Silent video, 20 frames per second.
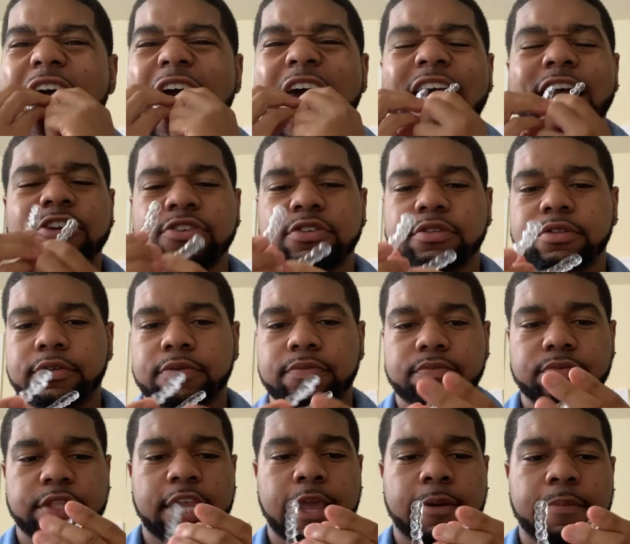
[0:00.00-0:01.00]
Actually,
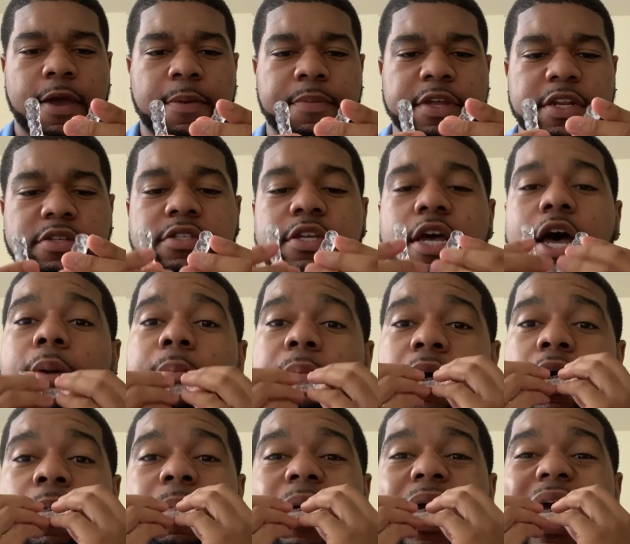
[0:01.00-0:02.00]
that might be the top.
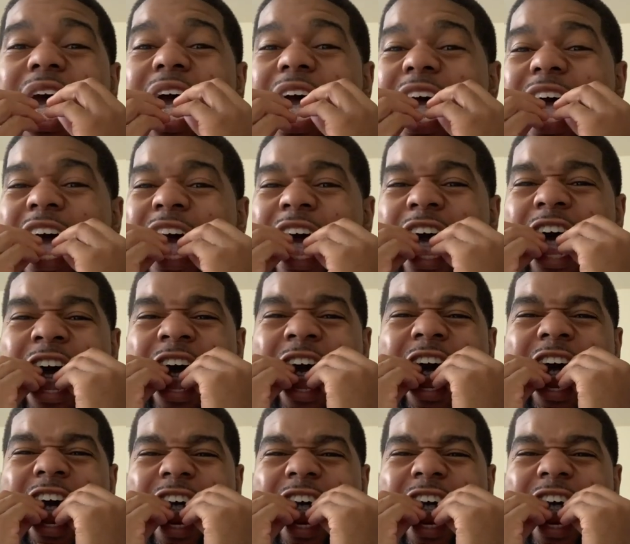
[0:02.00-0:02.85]
My bad.